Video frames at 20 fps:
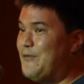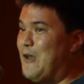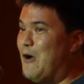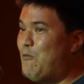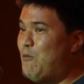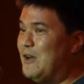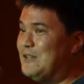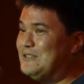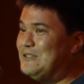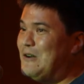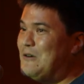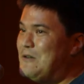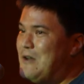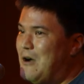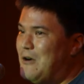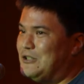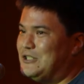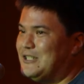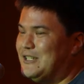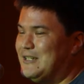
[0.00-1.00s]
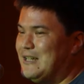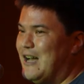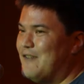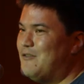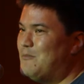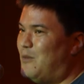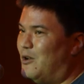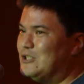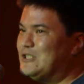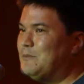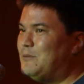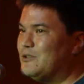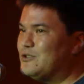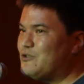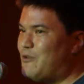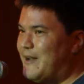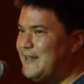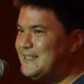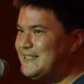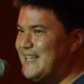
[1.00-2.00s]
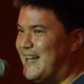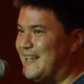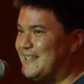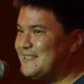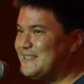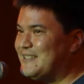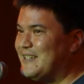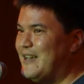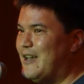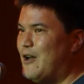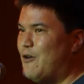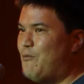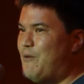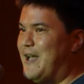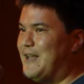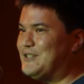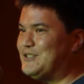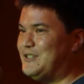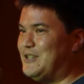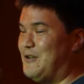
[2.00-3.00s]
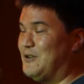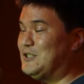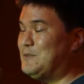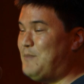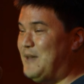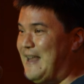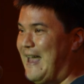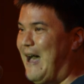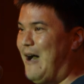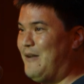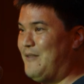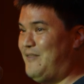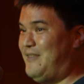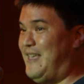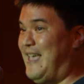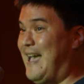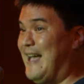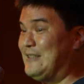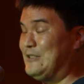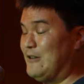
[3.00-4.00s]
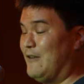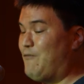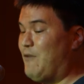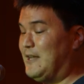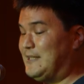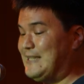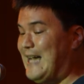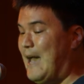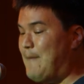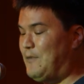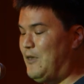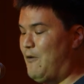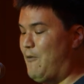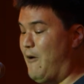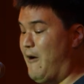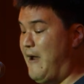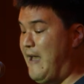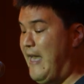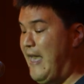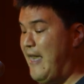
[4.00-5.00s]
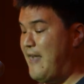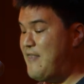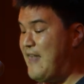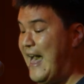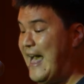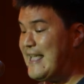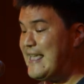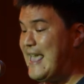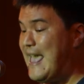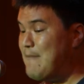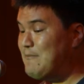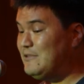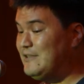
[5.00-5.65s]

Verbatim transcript: There was no notion of a multiple choice test, which you know, spit out the answer of what type you were. That came